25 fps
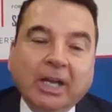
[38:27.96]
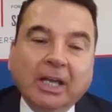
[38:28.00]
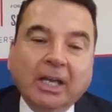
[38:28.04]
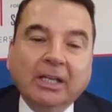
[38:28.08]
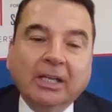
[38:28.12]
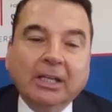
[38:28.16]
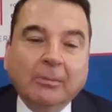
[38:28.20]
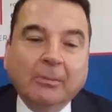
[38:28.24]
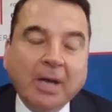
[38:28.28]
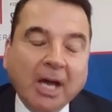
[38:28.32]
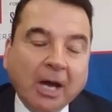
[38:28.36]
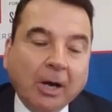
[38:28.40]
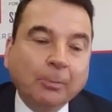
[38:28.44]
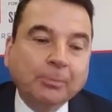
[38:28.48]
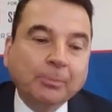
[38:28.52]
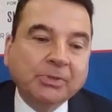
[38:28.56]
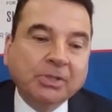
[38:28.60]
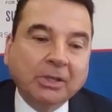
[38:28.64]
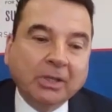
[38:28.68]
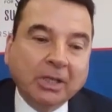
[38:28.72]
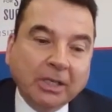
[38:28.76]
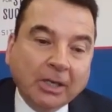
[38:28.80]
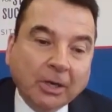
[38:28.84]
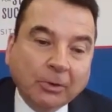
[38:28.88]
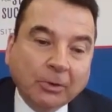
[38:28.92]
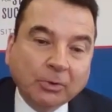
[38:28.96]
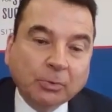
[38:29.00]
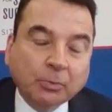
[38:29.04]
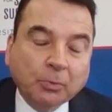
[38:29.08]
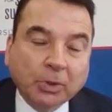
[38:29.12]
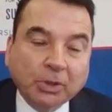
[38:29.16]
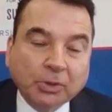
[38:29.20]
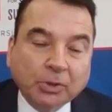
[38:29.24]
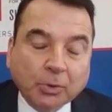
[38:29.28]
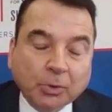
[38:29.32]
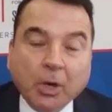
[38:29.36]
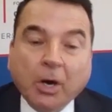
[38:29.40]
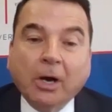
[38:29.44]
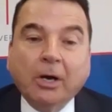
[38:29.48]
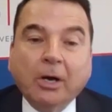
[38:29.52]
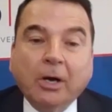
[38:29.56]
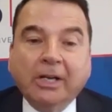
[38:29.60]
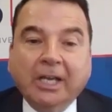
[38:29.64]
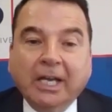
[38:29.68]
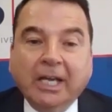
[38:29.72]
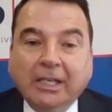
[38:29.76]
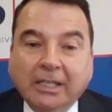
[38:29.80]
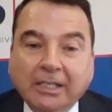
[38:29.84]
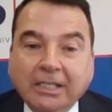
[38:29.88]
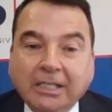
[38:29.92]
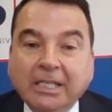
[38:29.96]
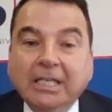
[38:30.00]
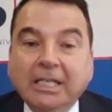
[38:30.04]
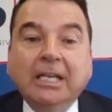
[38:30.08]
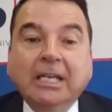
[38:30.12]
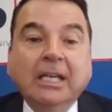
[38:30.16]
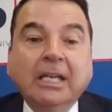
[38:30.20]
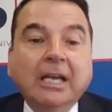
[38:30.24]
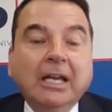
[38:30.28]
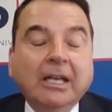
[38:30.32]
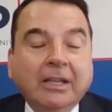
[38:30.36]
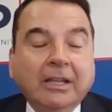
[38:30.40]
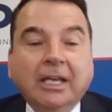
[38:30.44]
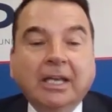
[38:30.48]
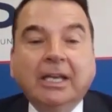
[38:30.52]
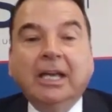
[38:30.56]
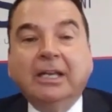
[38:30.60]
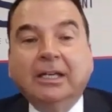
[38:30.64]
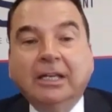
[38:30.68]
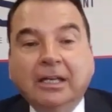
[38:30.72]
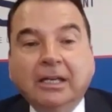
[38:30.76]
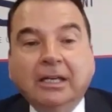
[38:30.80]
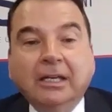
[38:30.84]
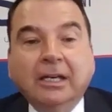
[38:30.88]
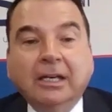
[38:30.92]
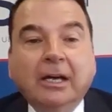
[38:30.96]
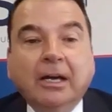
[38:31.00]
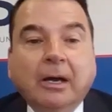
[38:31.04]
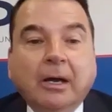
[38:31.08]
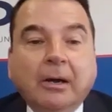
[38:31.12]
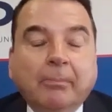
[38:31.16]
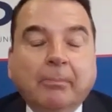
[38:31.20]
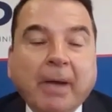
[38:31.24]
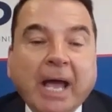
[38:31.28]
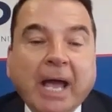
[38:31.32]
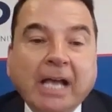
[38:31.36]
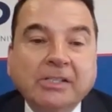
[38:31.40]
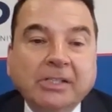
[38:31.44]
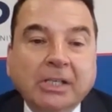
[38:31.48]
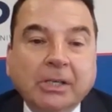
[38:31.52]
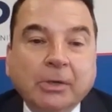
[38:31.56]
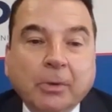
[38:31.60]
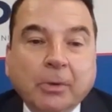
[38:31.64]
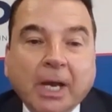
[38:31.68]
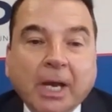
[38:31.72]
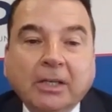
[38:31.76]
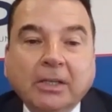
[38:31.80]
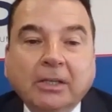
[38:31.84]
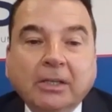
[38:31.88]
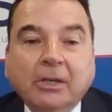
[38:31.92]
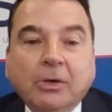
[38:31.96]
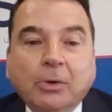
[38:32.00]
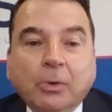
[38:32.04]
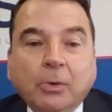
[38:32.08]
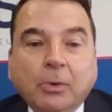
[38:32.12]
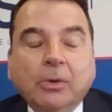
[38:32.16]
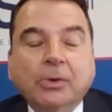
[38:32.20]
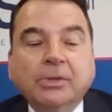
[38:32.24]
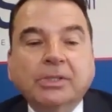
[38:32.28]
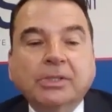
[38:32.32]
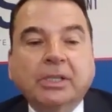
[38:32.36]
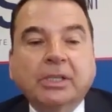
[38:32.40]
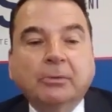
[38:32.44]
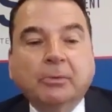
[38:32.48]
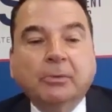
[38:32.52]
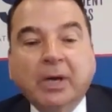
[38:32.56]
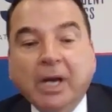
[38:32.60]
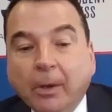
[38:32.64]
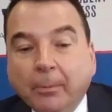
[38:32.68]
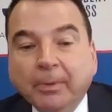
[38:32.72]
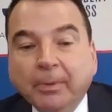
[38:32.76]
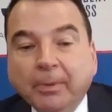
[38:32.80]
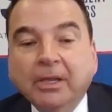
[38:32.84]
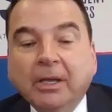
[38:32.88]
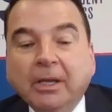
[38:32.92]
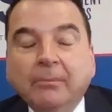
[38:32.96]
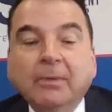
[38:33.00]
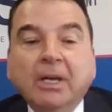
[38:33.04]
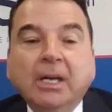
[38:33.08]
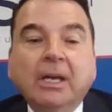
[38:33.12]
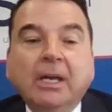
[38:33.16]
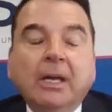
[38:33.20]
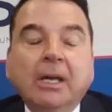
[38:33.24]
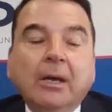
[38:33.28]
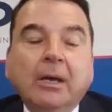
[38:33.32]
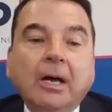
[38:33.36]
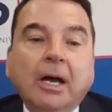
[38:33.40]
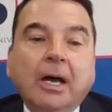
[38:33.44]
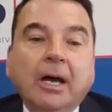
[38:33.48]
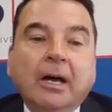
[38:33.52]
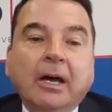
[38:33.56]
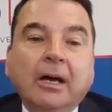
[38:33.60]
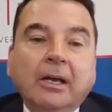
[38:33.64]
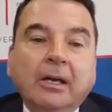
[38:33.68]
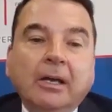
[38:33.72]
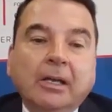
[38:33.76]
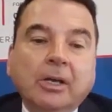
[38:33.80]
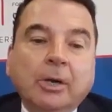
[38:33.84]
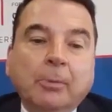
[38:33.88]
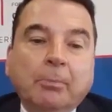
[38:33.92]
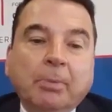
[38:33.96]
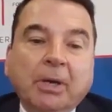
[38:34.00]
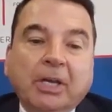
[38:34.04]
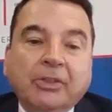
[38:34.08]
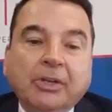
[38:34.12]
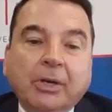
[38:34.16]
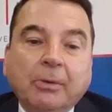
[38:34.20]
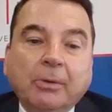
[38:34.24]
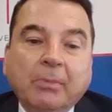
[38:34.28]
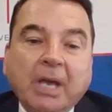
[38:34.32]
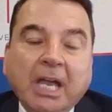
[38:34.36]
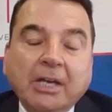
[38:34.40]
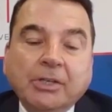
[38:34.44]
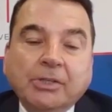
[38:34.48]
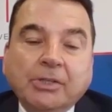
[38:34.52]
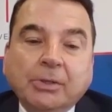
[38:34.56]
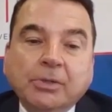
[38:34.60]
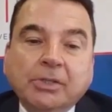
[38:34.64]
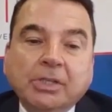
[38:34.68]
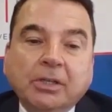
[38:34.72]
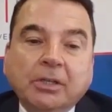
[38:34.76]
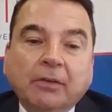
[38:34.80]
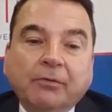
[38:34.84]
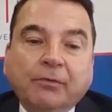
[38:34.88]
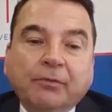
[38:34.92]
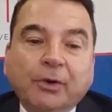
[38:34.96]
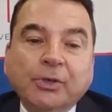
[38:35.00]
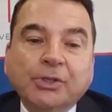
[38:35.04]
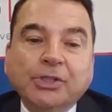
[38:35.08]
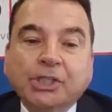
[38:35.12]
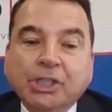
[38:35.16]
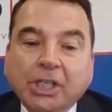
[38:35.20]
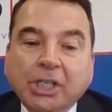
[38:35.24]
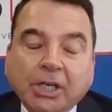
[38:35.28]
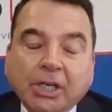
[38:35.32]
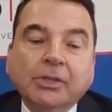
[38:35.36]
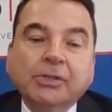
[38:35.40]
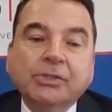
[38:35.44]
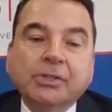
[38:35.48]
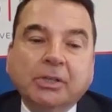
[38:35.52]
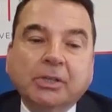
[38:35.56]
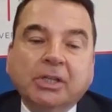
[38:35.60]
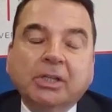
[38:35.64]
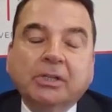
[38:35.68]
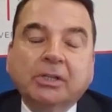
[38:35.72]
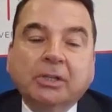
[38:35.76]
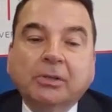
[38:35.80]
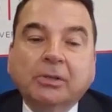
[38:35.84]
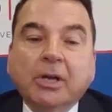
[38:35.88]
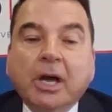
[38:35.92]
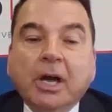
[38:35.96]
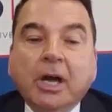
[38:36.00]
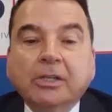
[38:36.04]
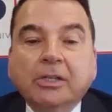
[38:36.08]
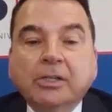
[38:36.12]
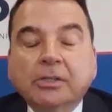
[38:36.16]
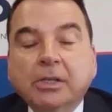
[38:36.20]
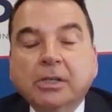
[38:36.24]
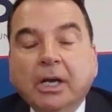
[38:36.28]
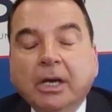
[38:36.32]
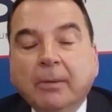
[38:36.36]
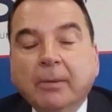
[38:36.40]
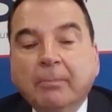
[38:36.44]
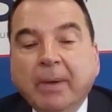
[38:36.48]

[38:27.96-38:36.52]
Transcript: we're getting them help so they don't withdraw or get a D. They get a passing grade in the course, and we're helping them, pick their majors in the first year so that they're not